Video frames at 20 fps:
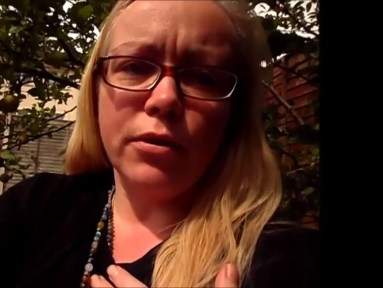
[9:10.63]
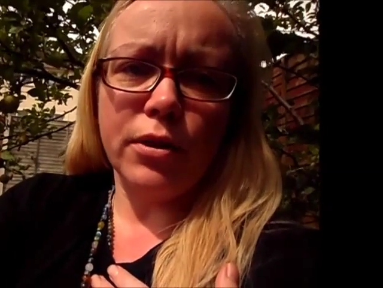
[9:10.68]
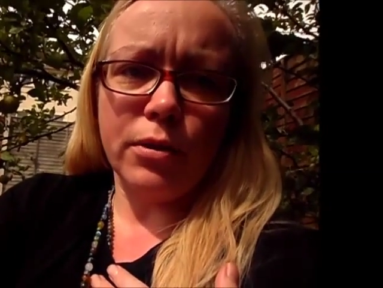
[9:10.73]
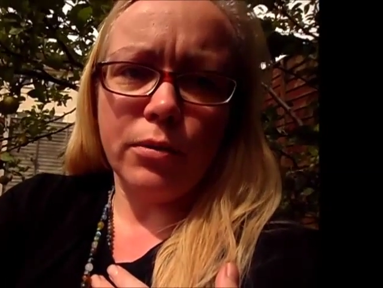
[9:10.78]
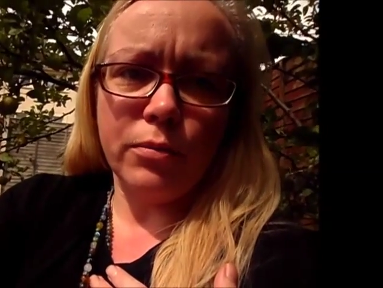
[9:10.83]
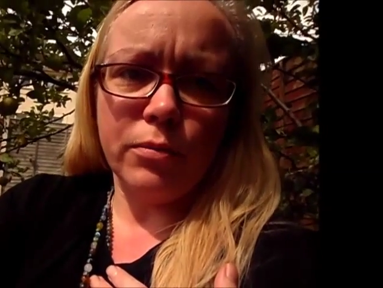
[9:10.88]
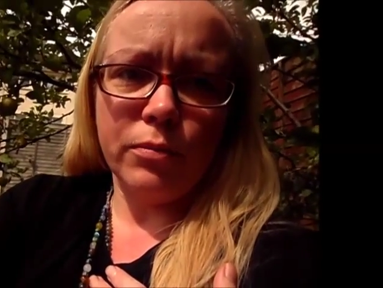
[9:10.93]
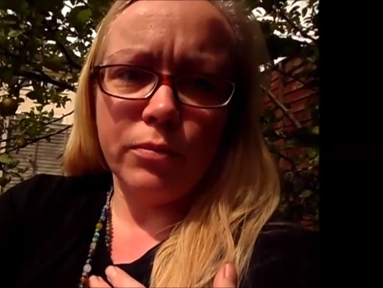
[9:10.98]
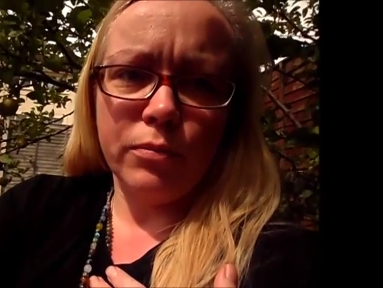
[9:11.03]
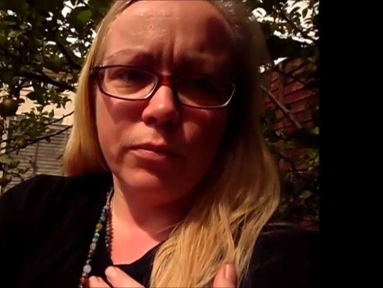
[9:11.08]
you.
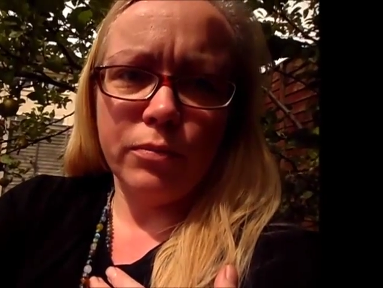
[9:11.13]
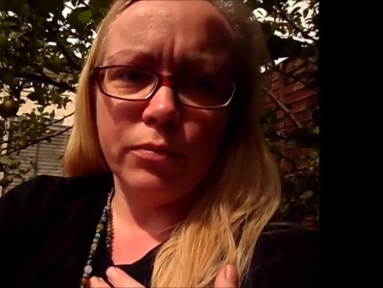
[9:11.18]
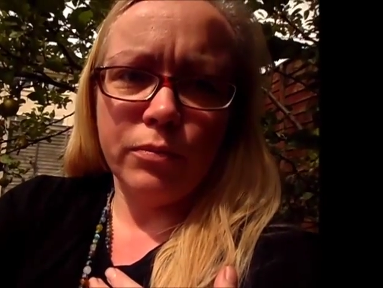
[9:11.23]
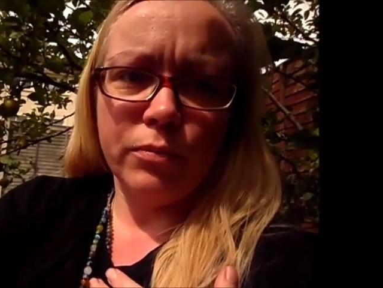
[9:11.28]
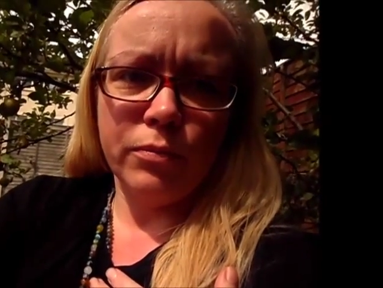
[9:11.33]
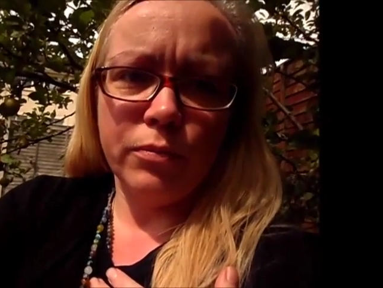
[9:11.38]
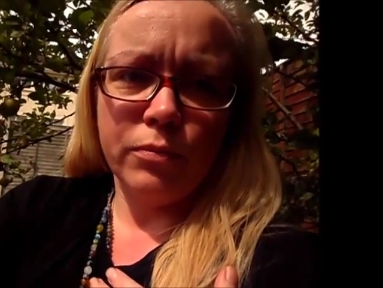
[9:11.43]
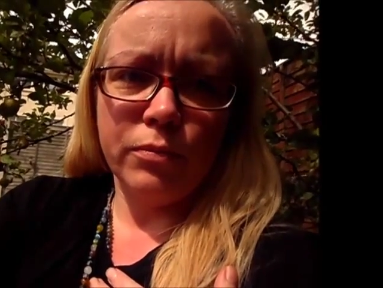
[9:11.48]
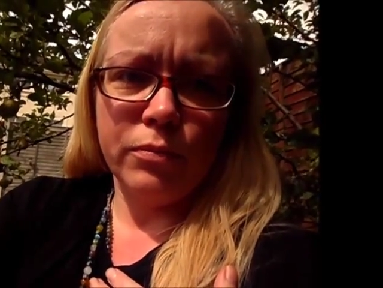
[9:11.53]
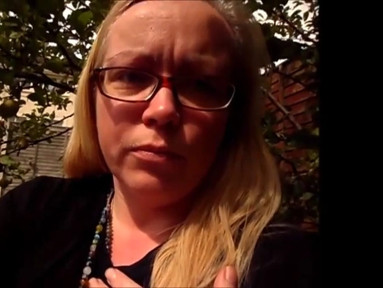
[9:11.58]

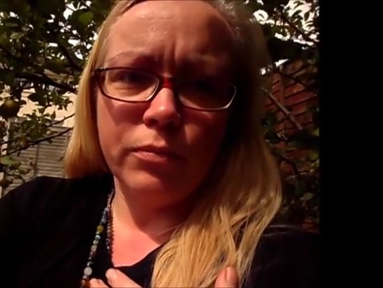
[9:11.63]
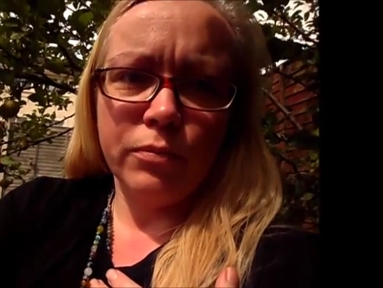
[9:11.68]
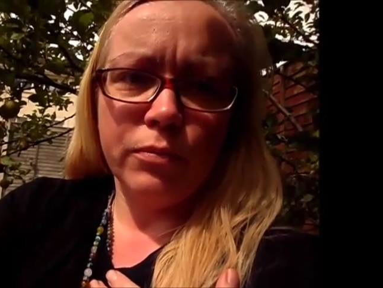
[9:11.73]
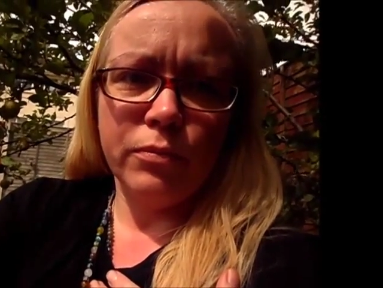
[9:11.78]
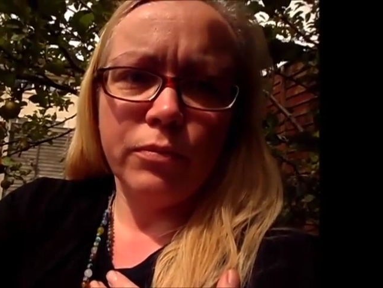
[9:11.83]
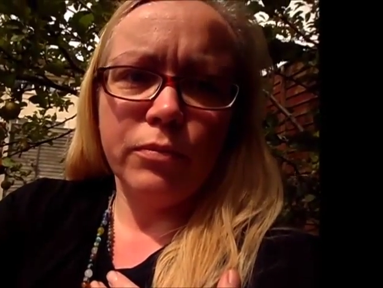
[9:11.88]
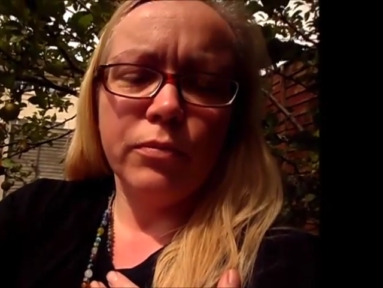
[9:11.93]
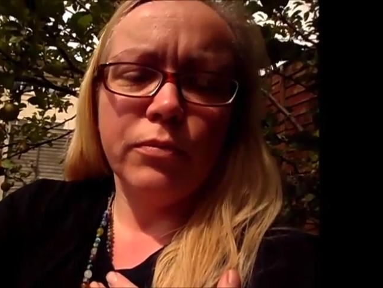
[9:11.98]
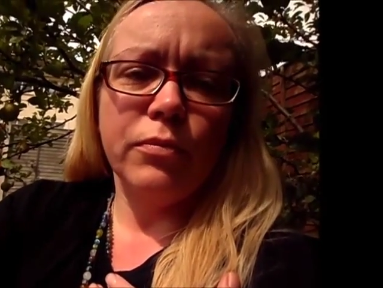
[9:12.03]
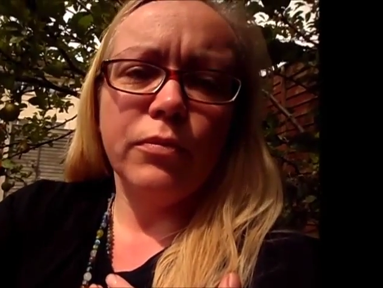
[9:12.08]

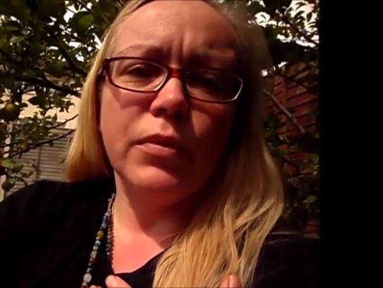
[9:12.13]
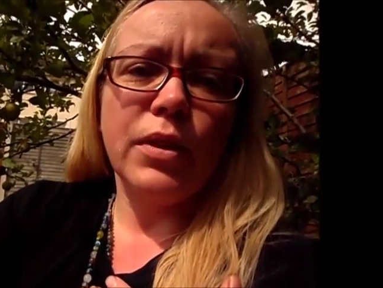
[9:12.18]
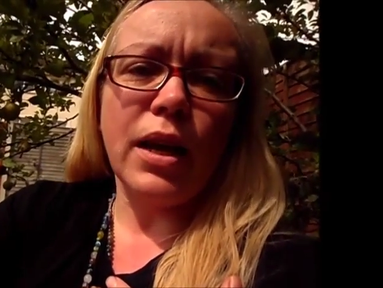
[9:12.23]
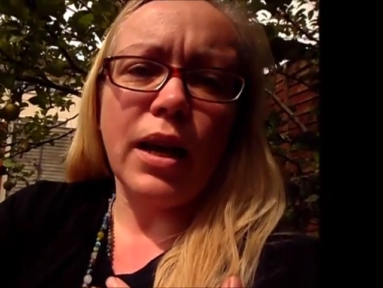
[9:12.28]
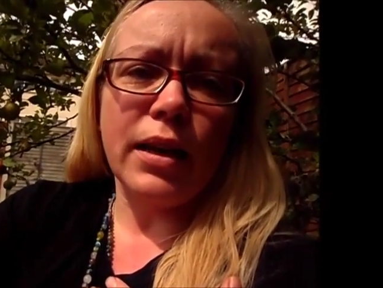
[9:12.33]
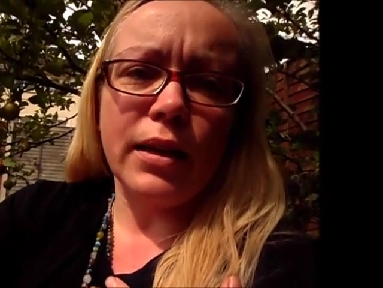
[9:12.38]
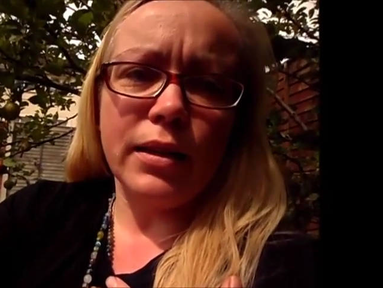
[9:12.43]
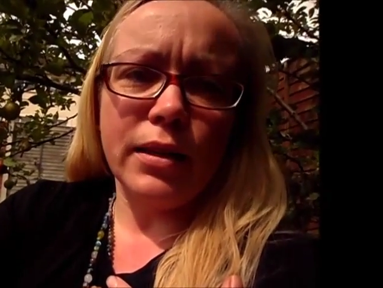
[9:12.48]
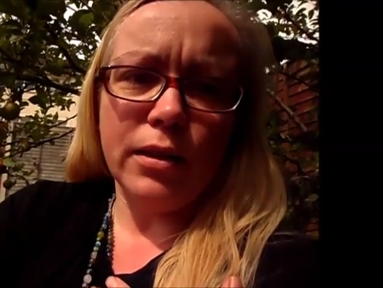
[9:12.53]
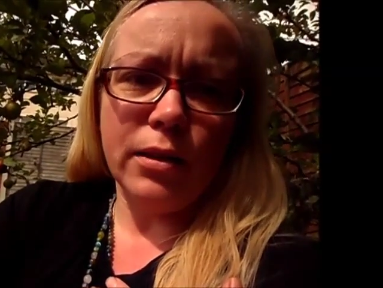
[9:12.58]

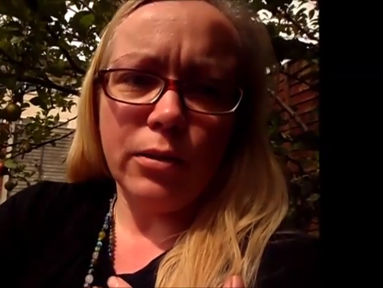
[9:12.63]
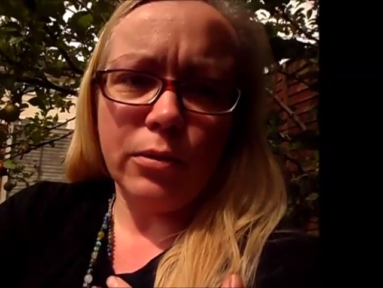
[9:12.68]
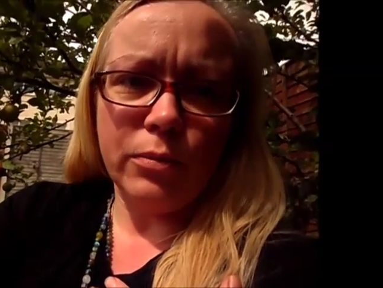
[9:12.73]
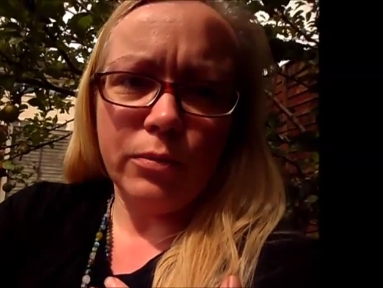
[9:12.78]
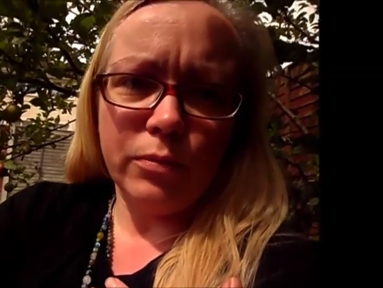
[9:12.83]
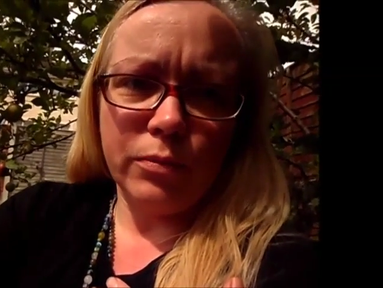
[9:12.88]
Thank you.